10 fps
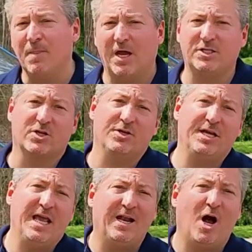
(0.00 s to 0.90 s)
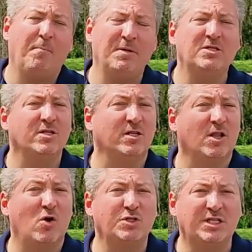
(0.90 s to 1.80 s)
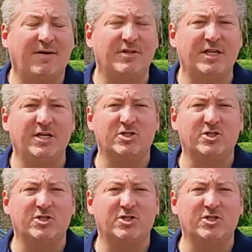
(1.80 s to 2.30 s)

It's gonna get up into the low 70s.